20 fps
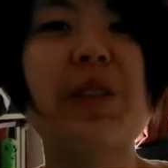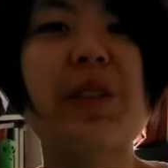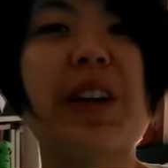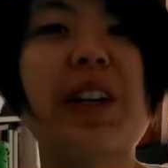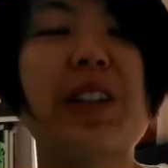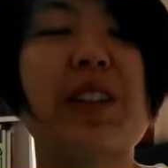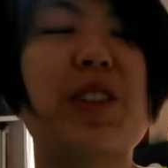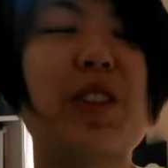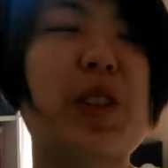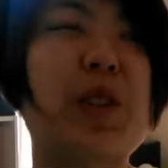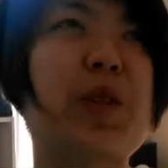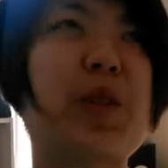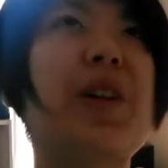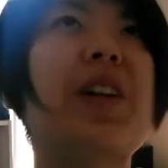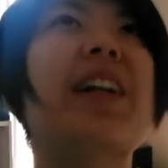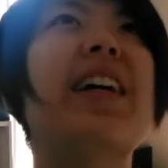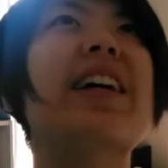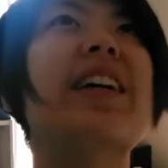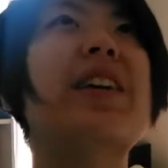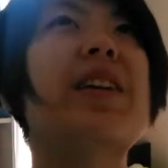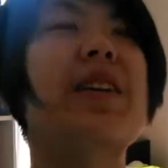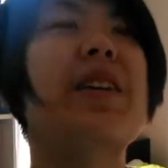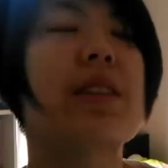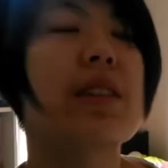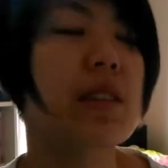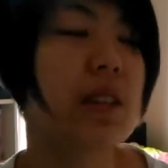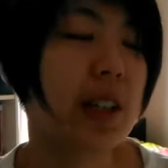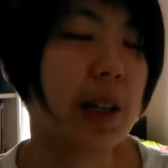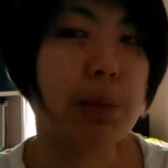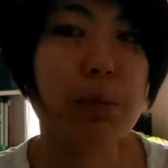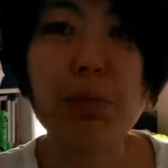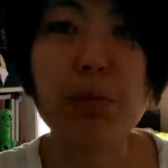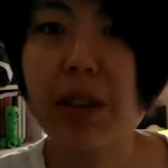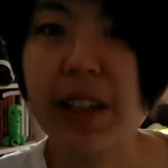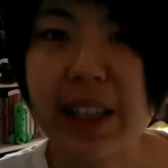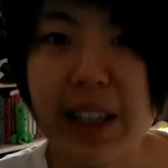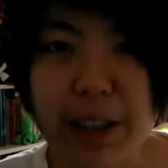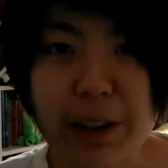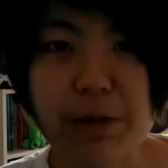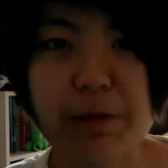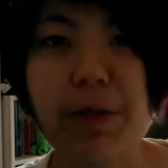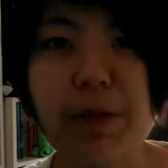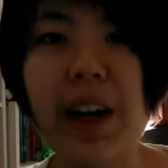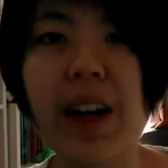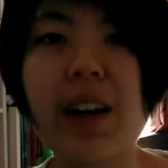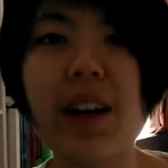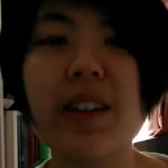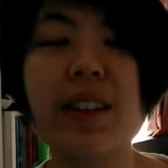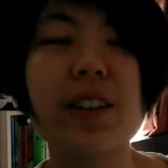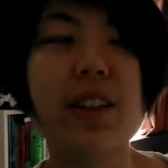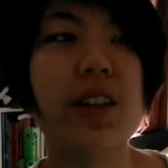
where you just feel like you're completely failed,